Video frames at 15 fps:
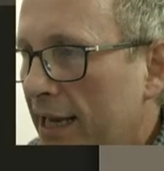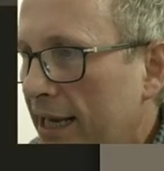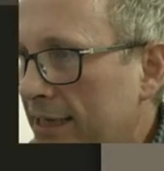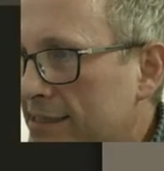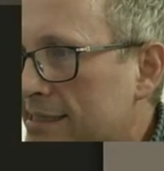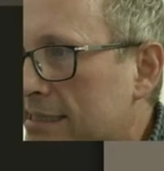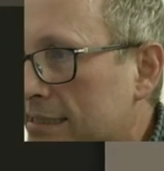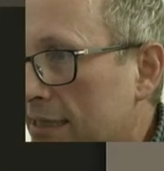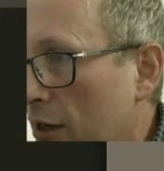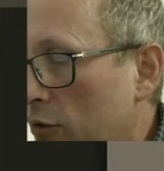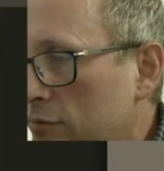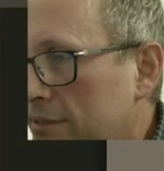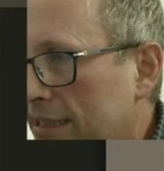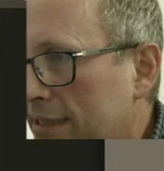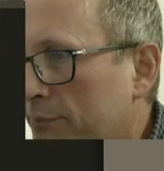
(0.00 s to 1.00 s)
it's
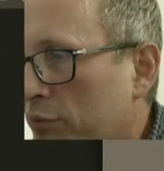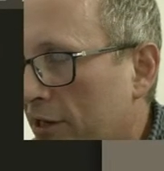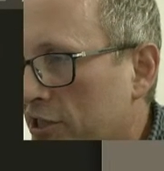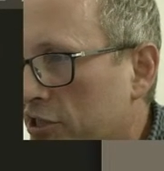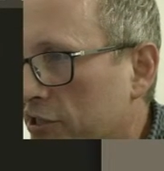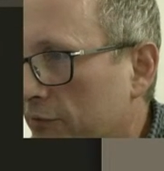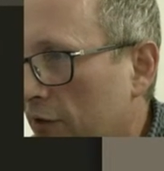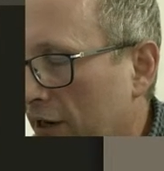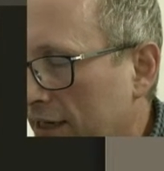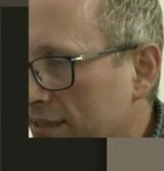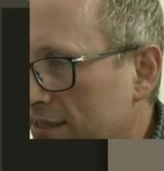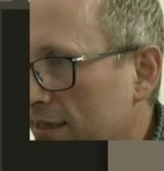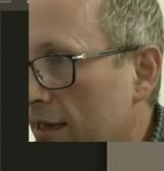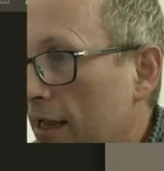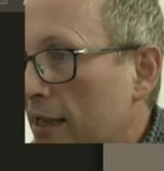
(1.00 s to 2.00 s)
so
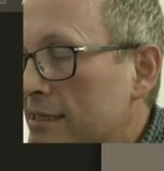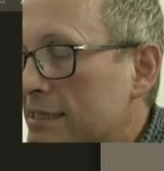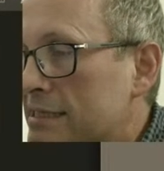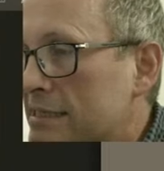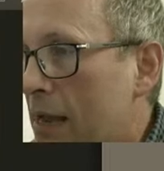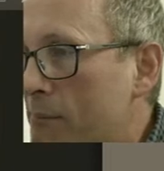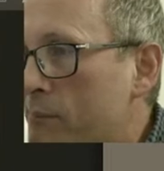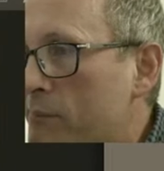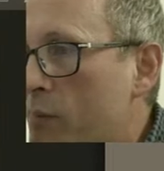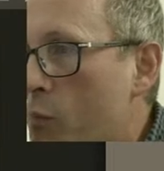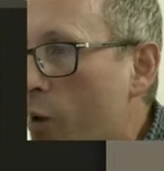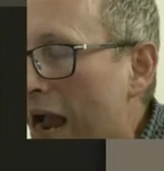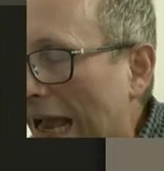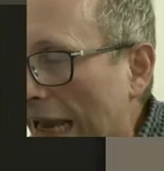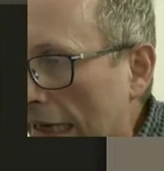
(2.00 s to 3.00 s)
depressurized some
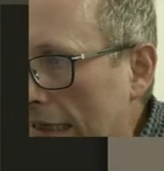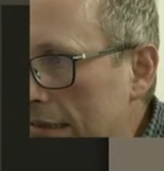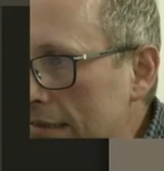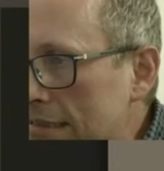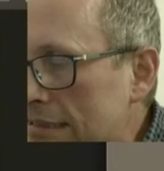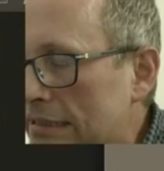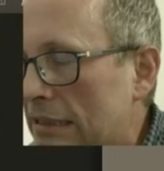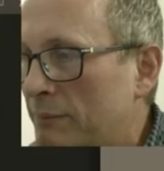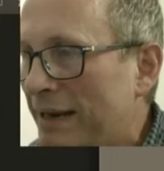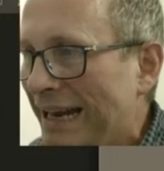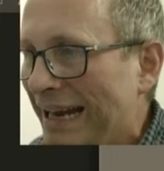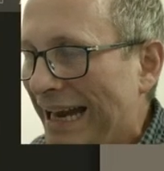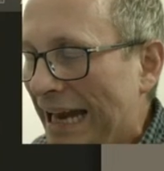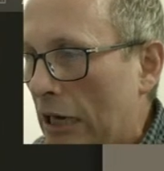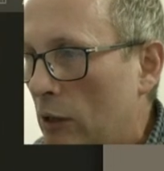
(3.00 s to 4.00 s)
way
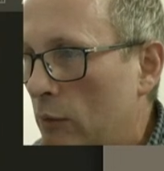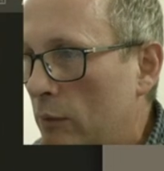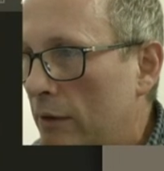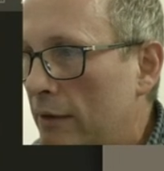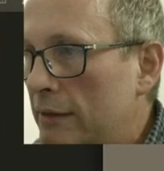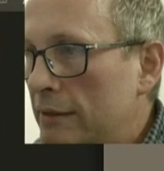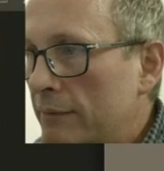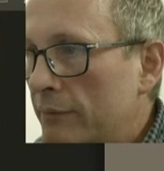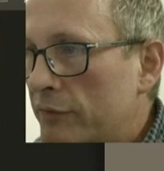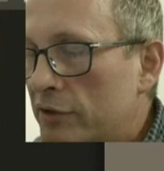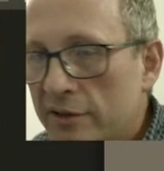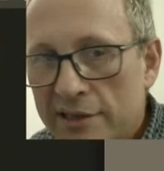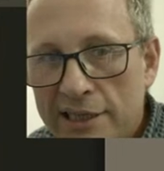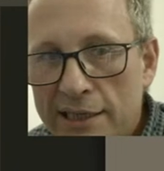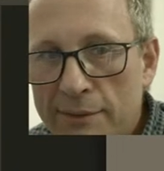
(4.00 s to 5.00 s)
somehow
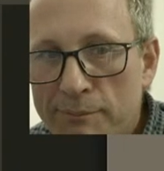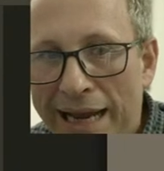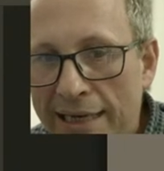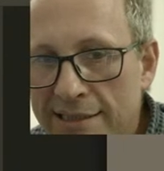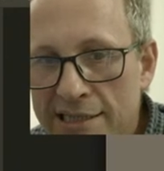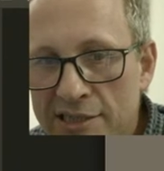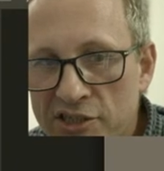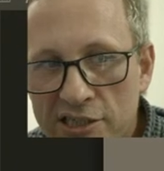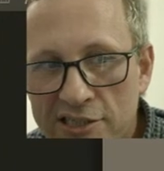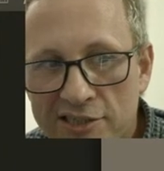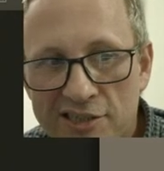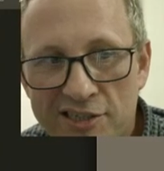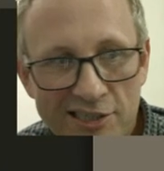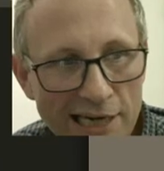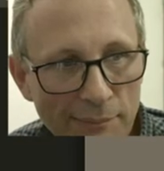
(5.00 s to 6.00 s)
that the matter
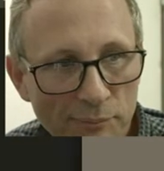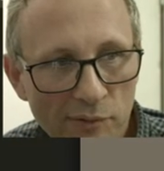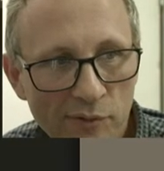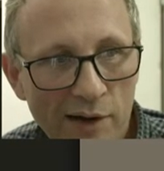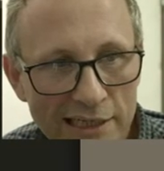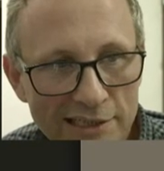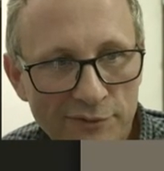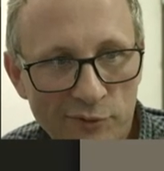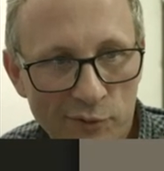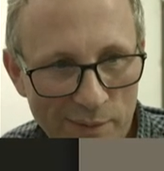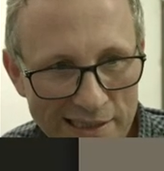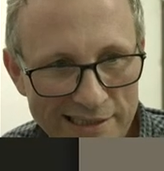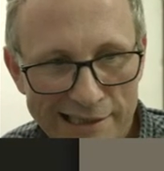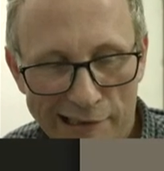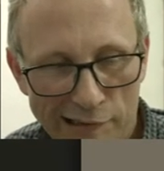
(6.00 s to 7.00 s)
just separates from
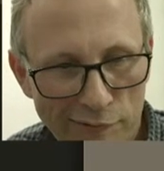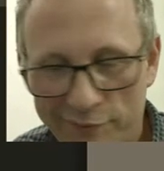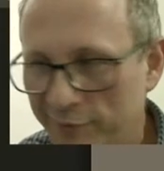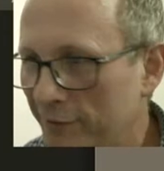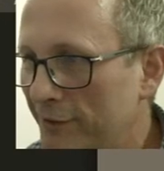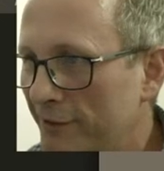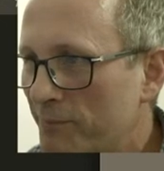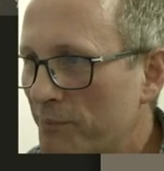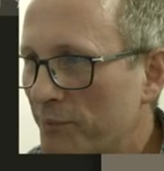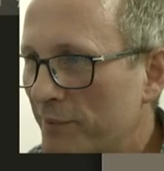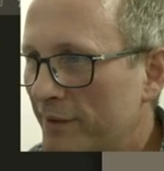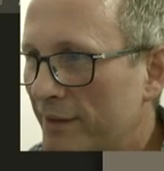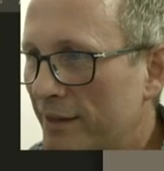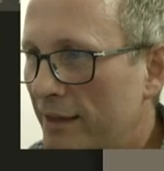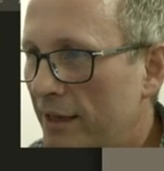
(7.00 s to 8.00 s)
itself.
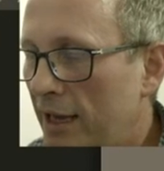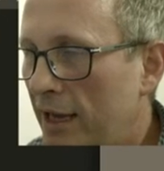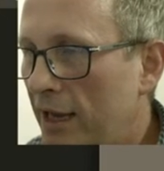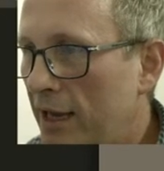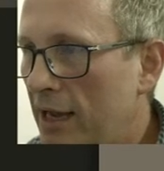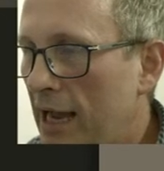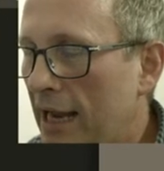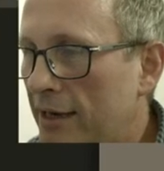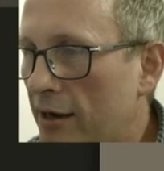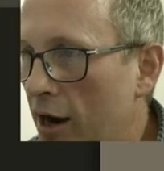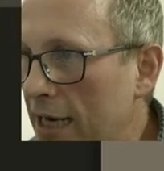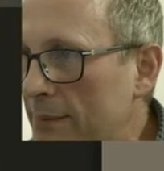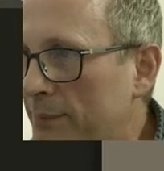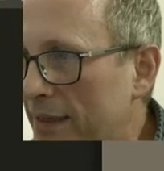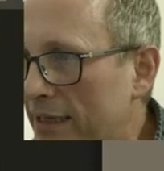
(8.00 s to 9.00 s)
Uh, and
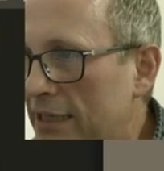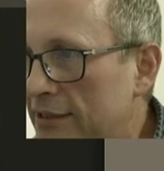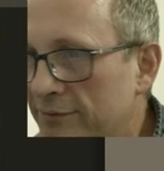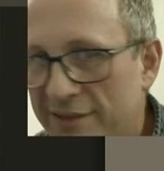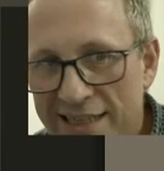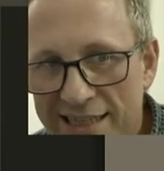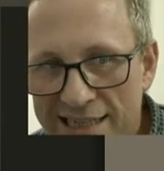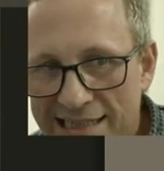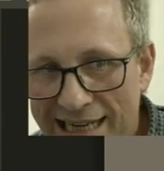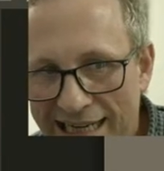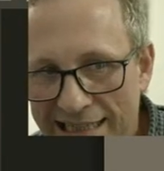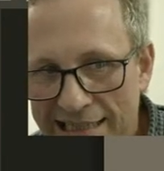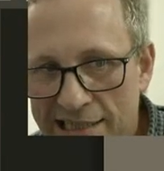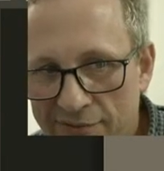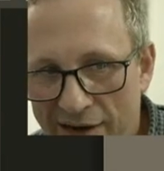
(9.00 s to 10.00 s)
I believe that it's
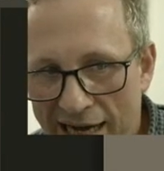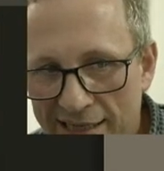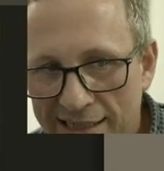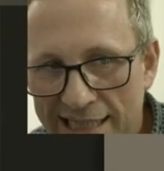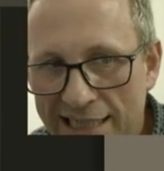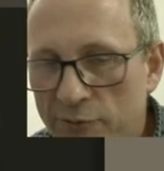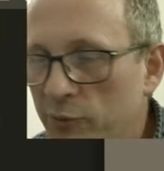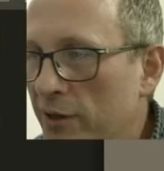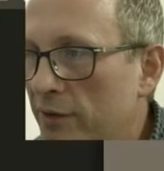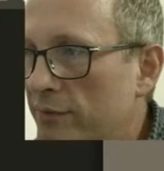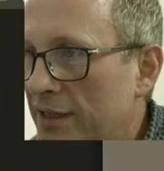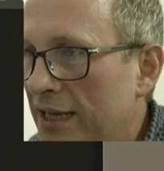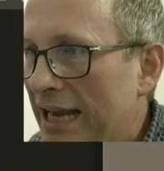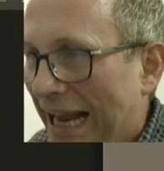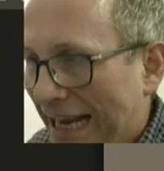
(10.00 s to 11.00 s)
interacting with
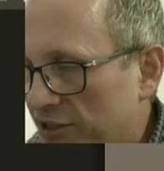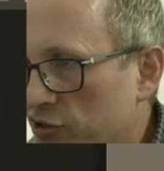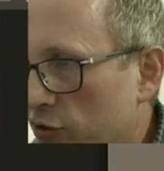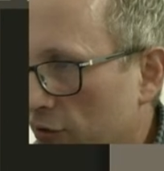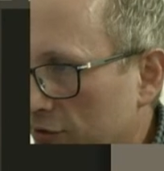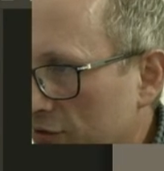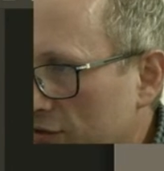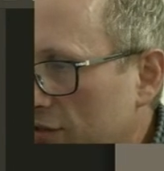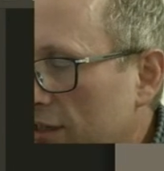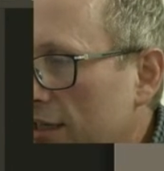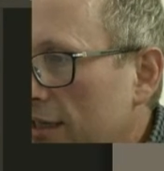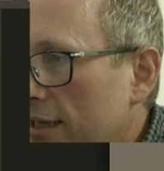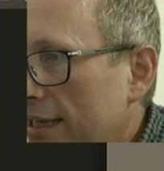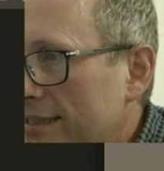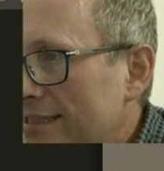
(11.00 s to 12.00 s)
the electrons.
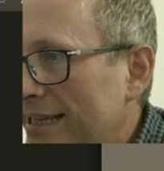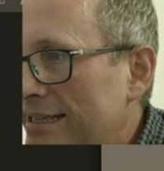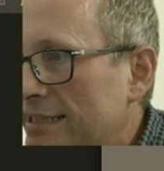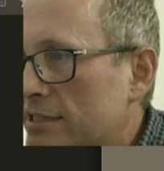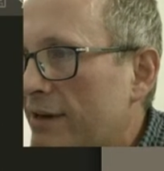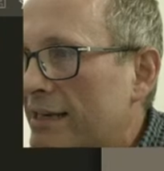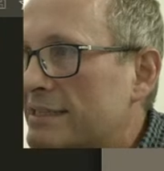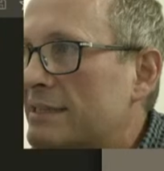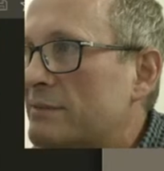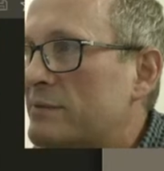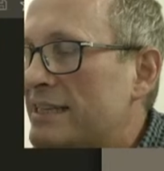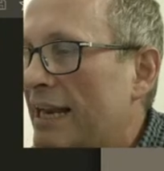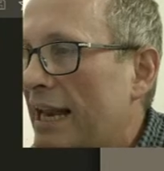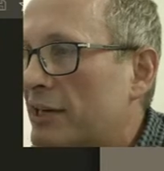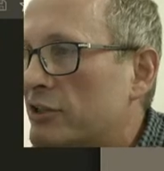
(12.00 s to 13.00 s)
It's interacting with
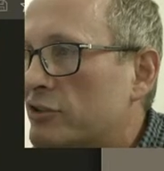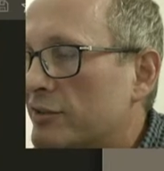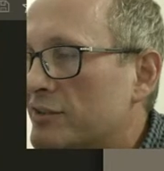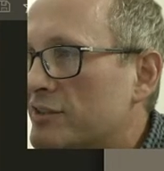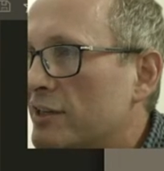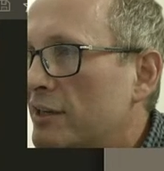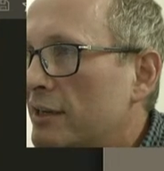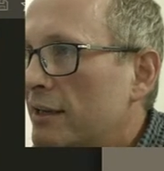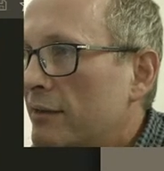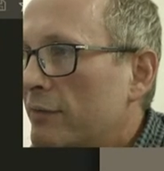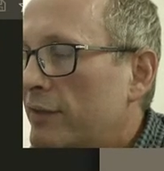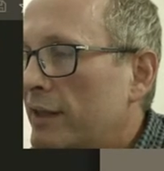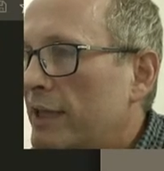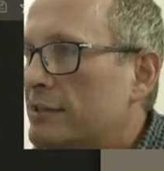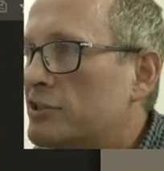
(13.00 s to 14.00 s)
the electrons.
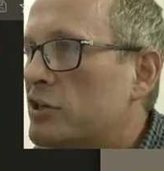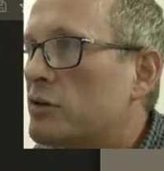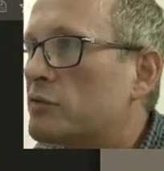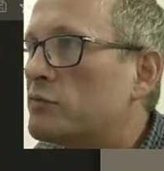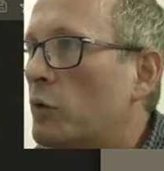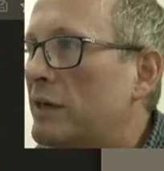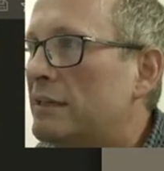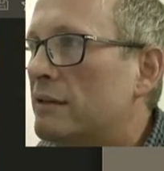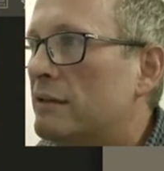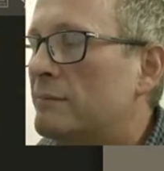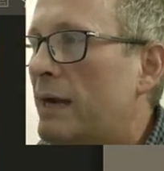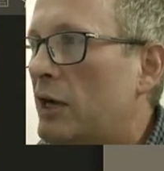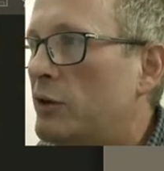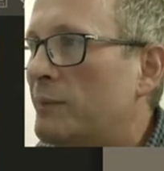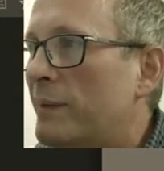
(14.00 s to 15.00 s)
The toroidal
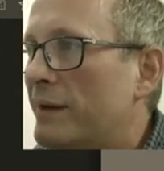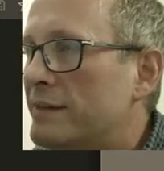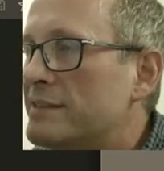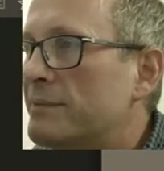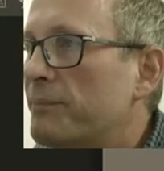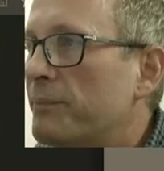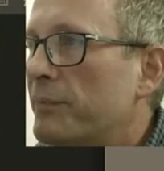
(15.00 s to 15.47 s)
moment